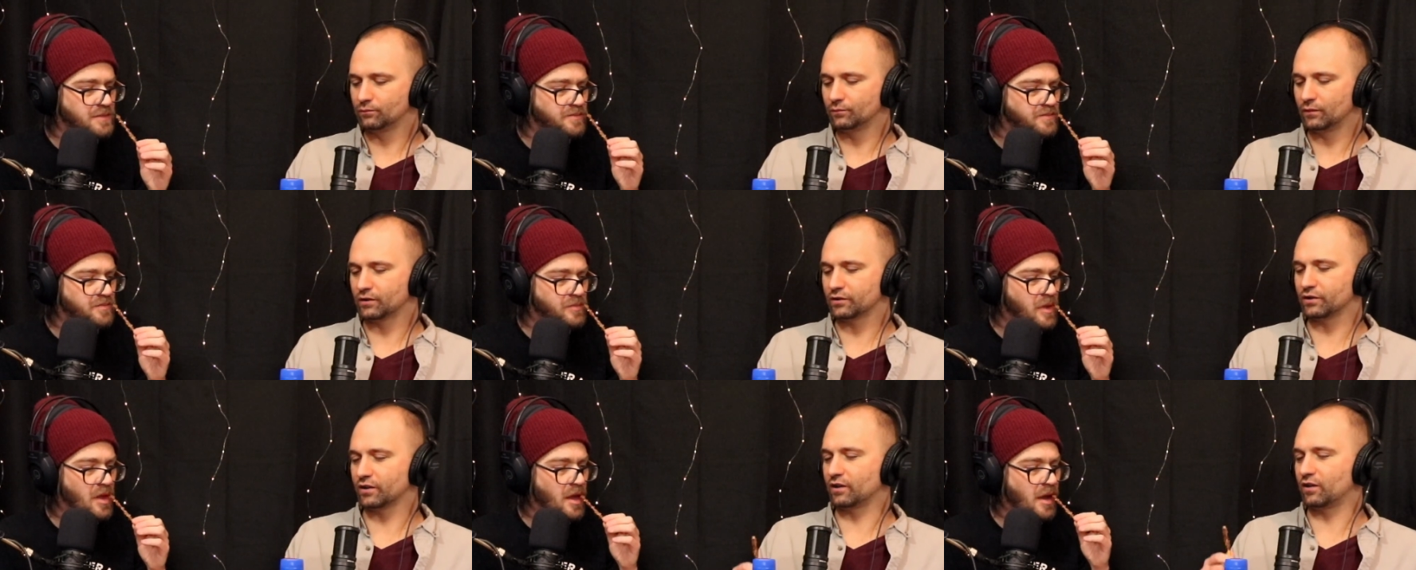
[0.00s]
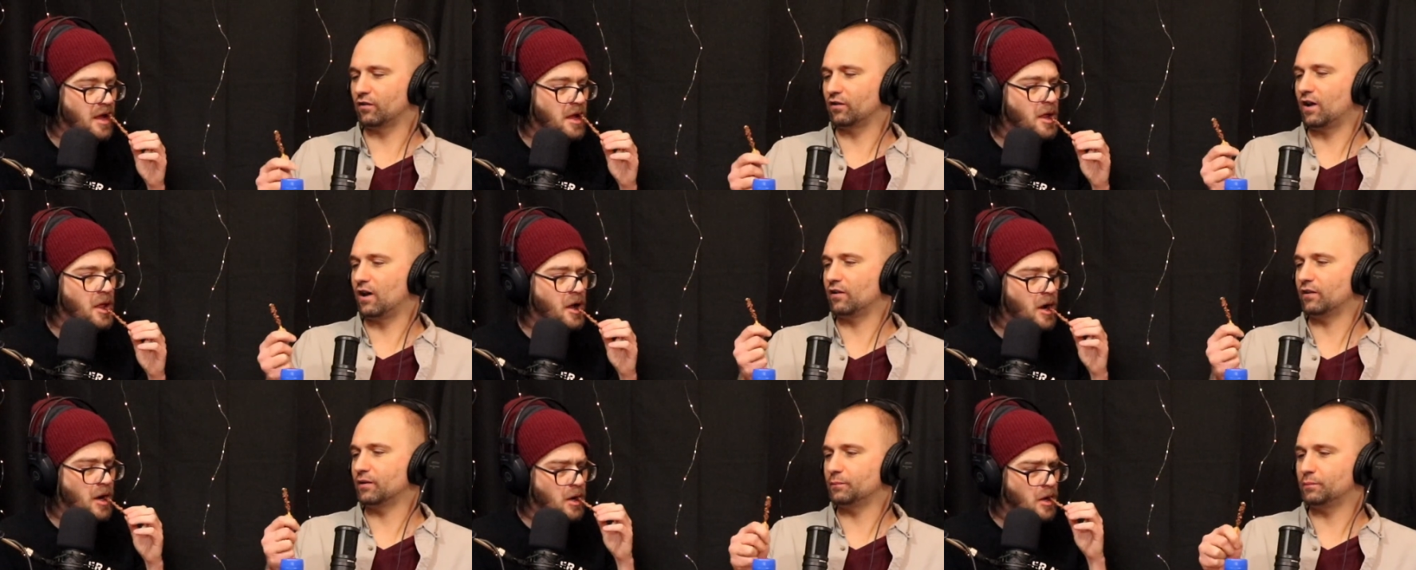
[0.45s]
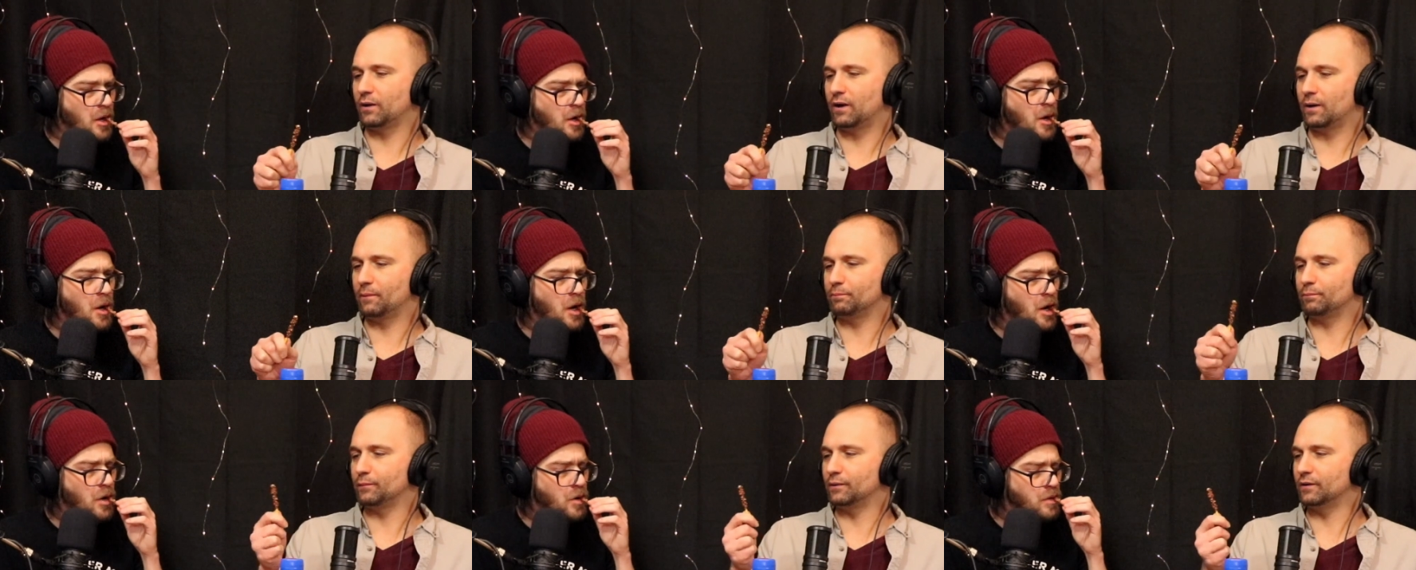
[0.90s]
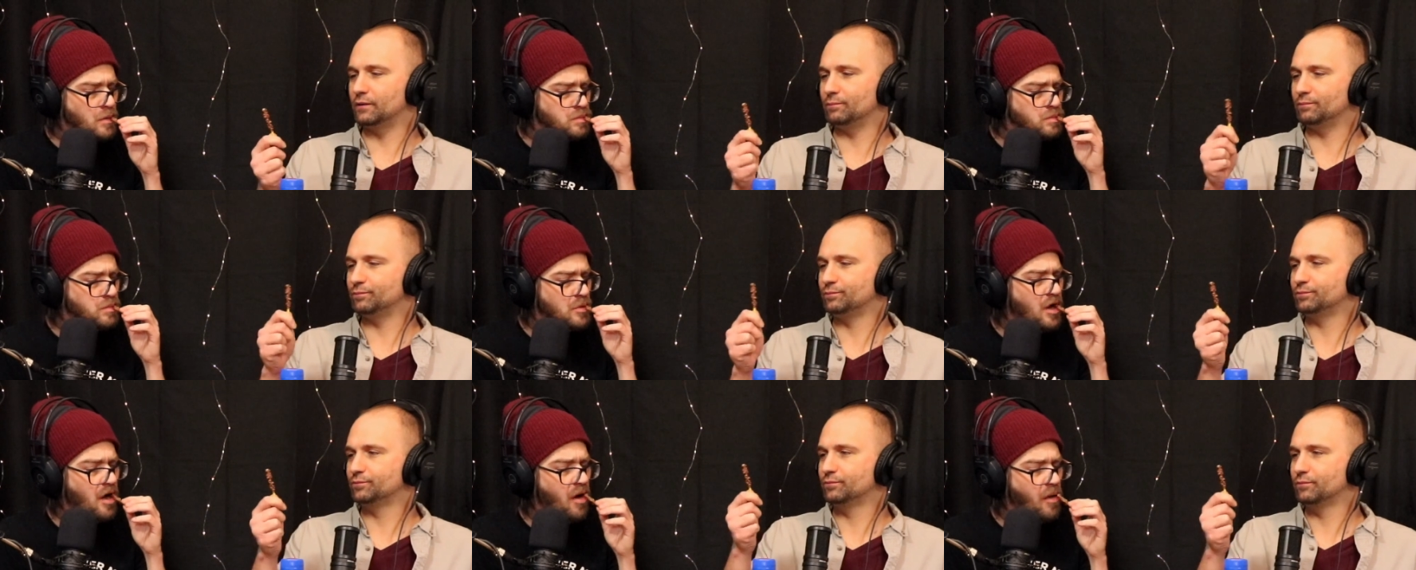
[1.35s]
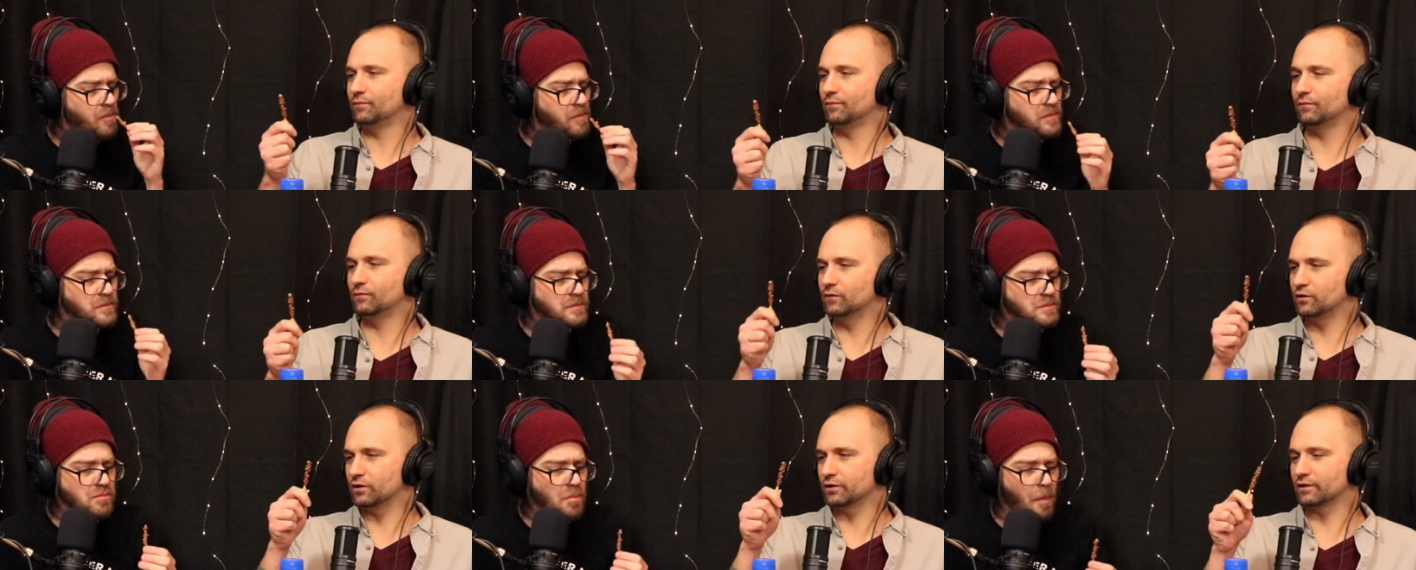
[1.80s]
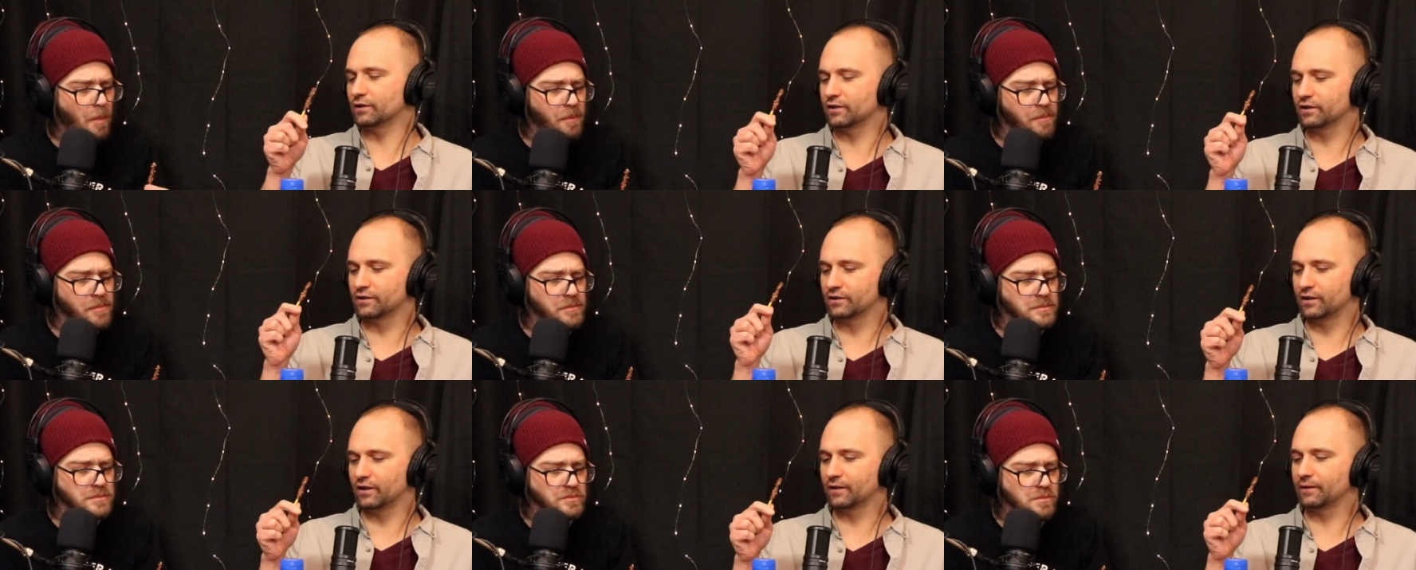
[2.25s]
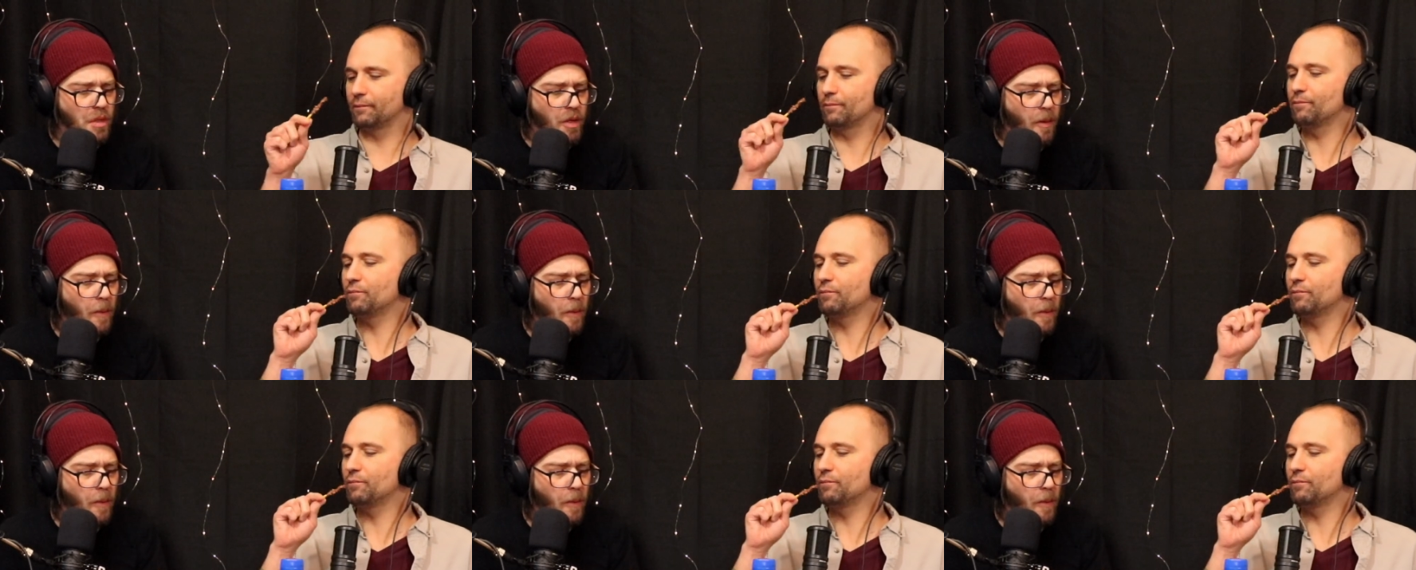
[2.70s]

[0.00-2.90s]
Speaker 1: It's like a lollipop, but just a stick.